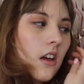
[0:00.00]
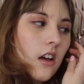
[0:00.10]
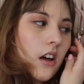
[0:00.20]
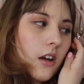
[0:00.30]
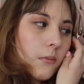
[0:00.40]

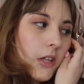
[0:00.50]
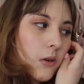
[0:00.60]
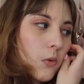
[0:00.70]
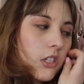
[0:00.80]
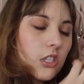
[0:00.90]

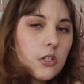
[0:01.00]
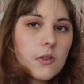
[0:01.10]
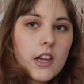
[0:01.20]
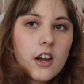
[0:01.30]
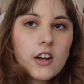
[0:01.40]
like what to do
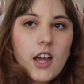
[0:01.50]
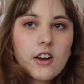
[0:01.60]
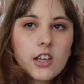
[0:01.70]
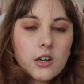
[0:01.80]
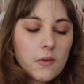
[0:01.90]
there and
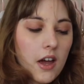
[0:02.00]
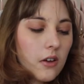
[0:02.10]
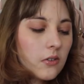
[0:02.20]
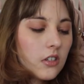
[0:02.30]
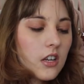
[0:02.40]
how to get
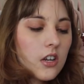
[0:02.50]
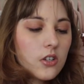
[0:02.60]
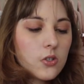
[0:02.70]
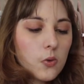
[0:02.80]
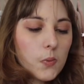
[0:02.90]
around.
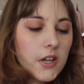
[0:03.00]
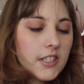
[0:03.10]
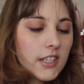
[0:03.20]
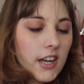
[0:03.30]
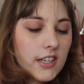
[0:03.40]
So the
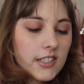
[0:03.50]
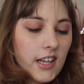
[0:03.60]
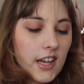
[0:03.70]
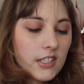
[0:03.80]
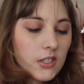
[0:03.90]
reason I
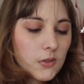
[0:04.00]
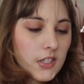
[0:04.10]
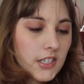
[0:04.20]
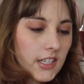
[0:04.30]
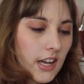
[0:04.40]
say it's so
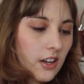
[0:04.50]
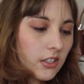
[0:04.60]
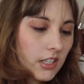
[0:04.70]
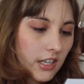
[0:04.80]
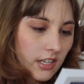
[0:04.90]

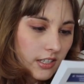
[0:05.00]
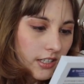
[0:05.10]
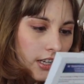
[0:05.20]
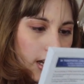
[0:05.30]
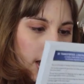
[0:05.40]
detailed is
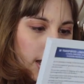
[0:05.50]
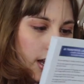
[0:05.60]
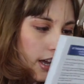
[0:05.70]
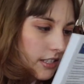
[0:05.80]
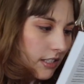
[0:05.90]
it has